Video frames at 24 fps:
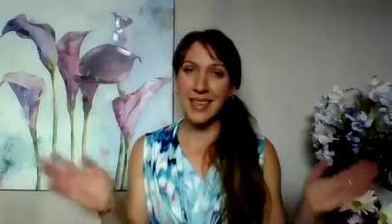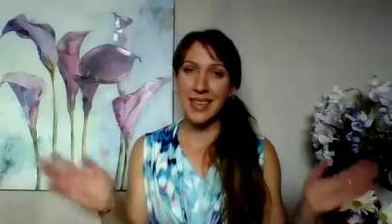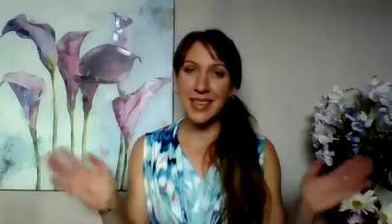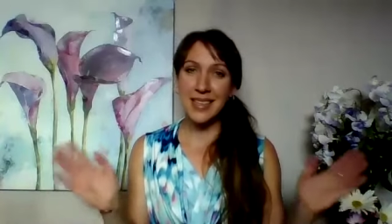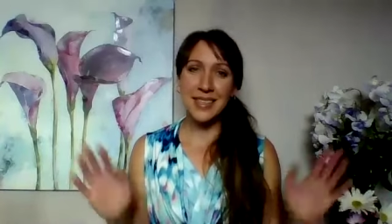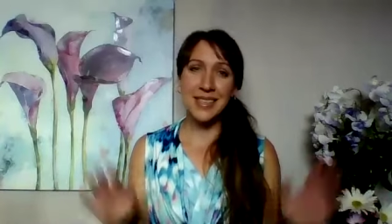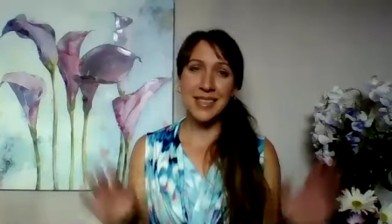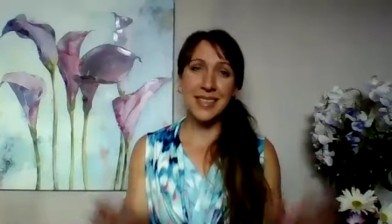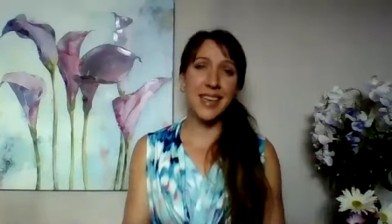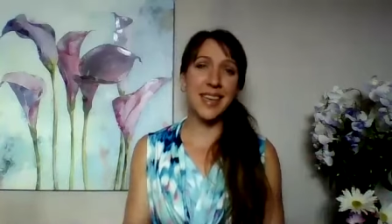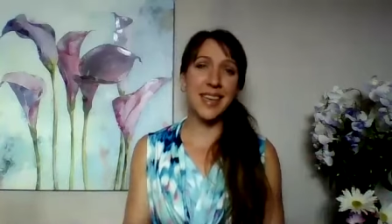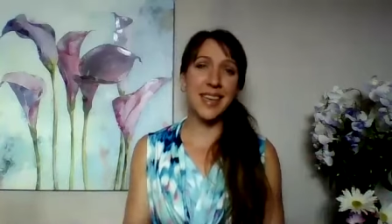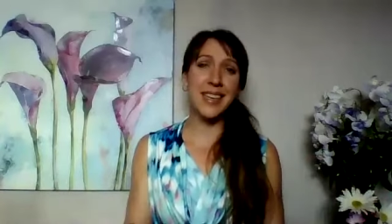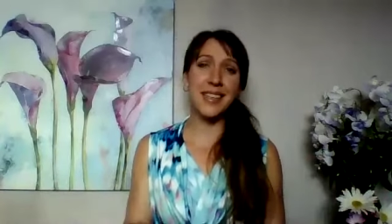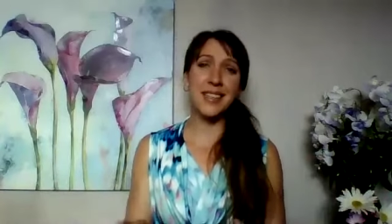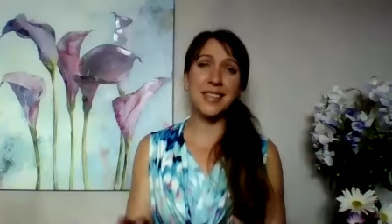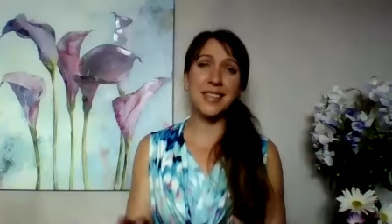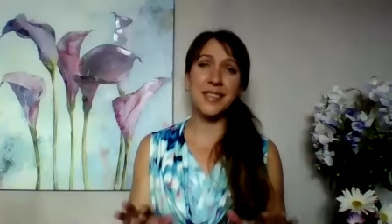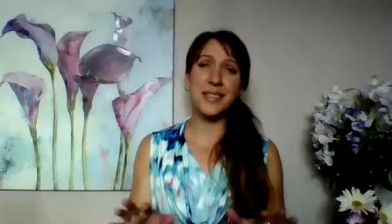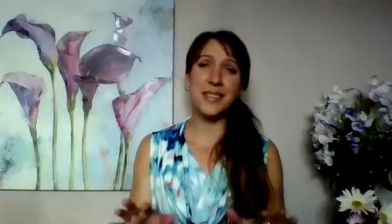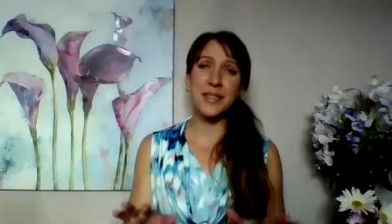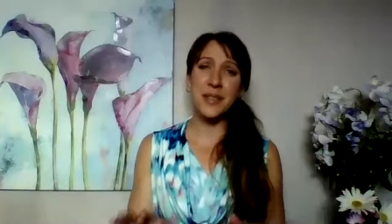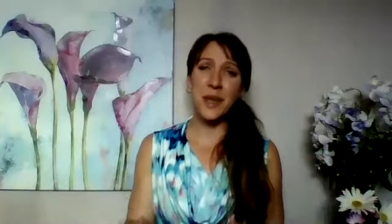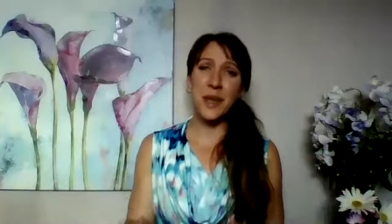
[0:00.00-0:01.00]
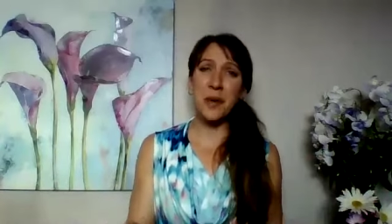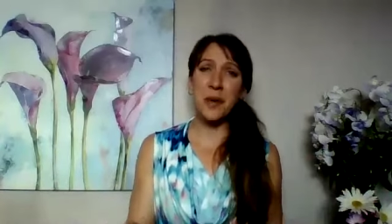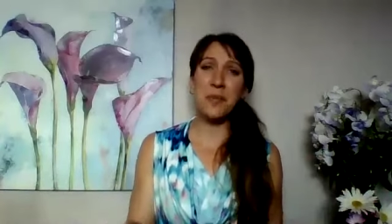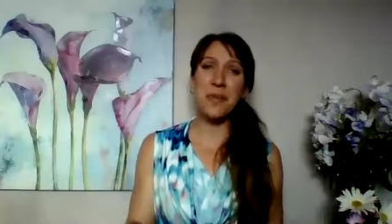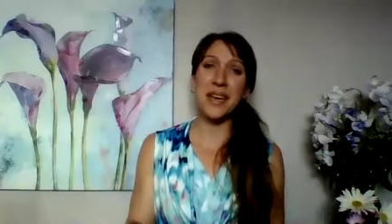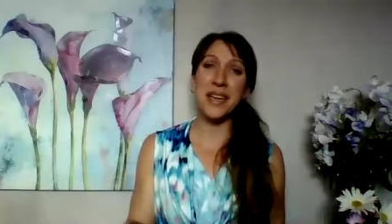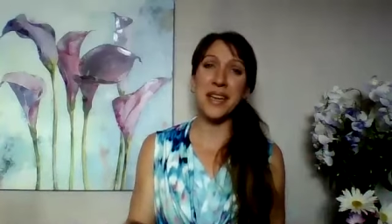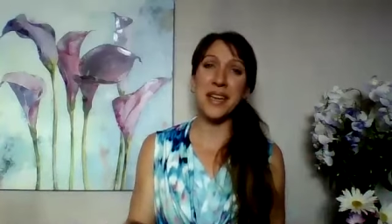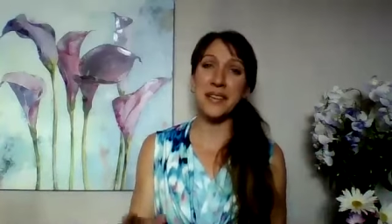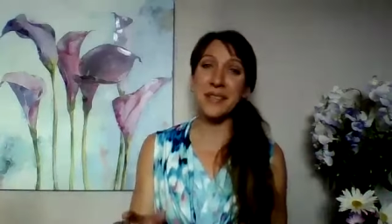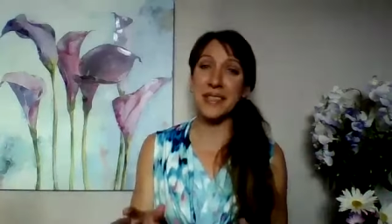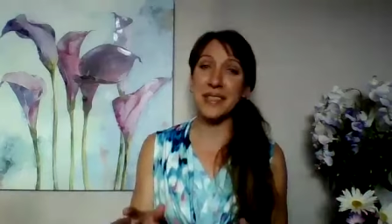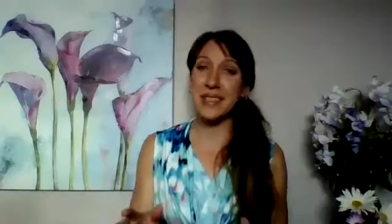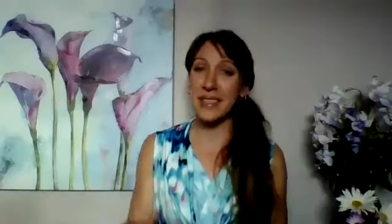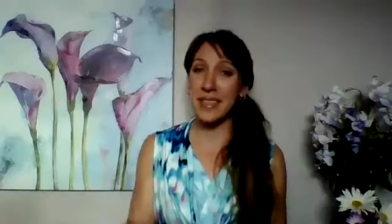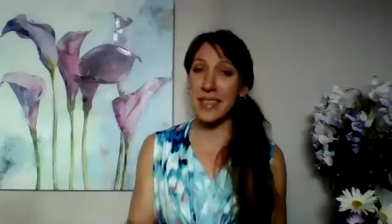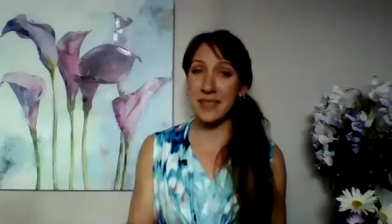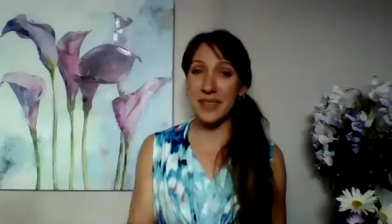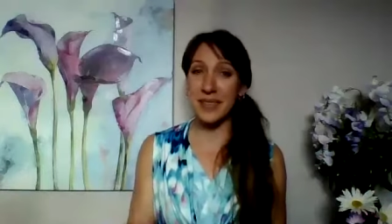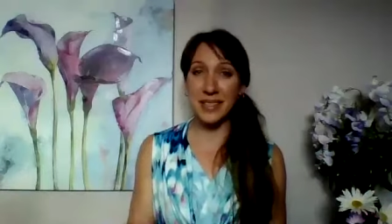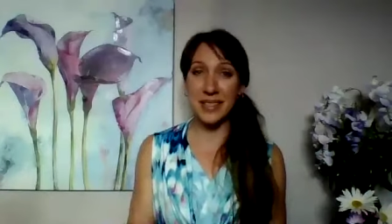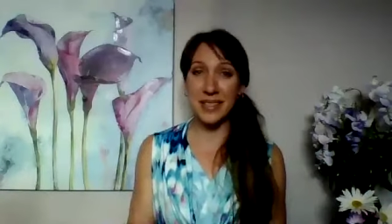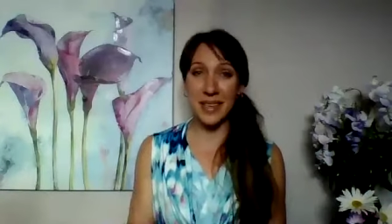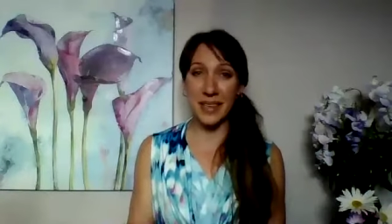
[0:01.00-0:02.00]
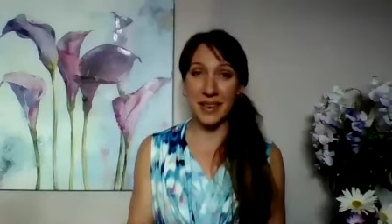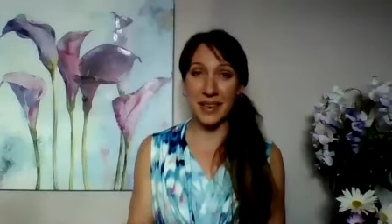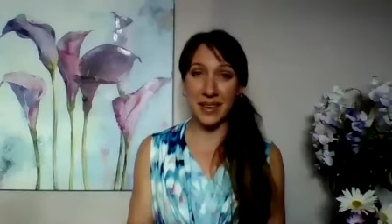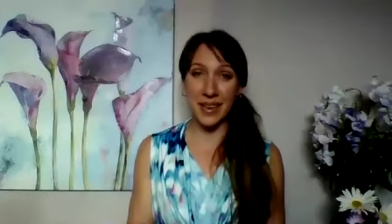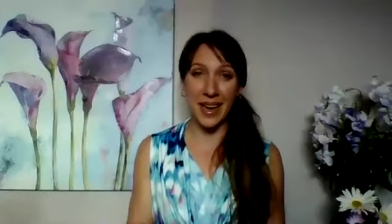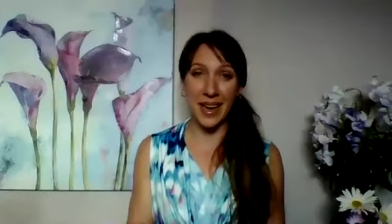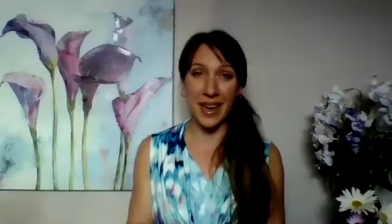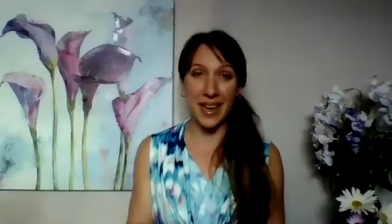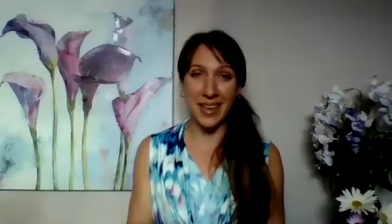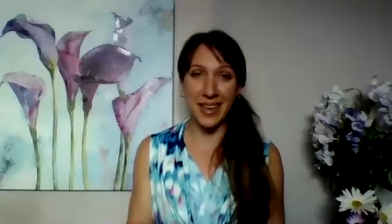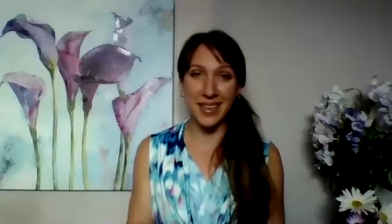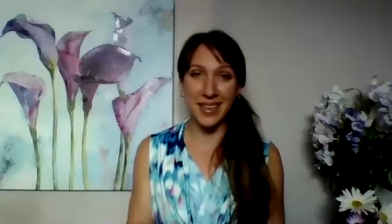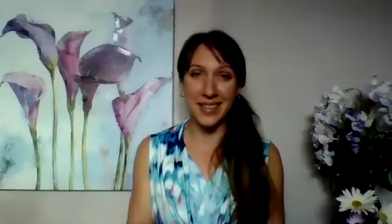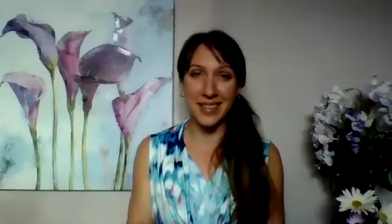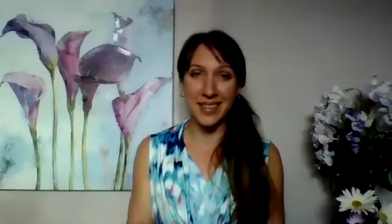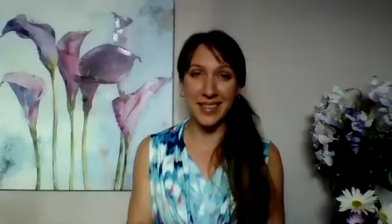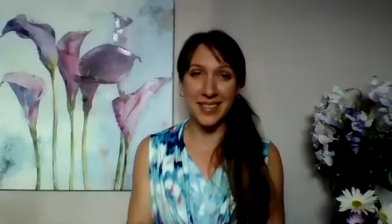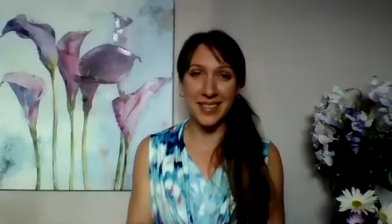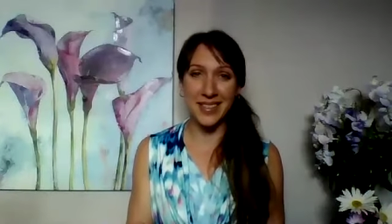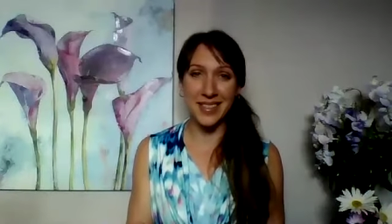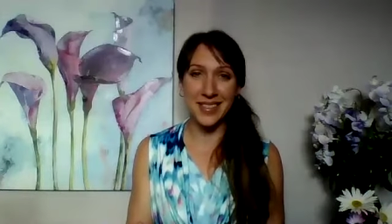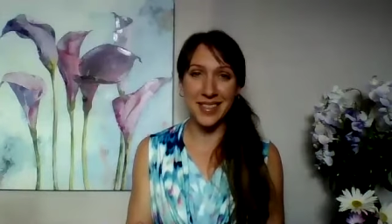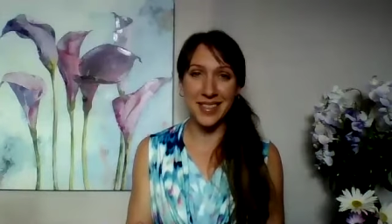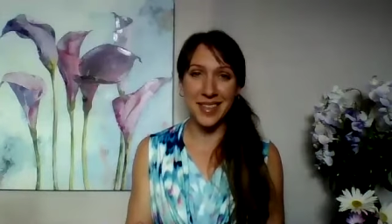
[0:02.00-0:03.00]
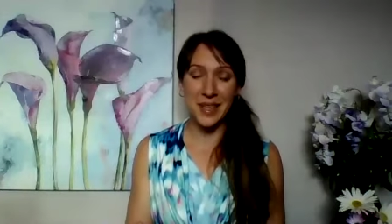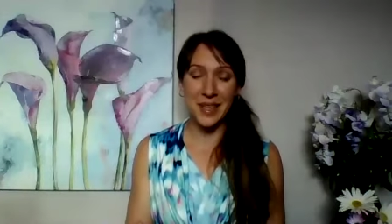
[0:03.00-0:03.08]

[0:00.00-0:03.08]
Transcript: Today, so many of us live inside our heads.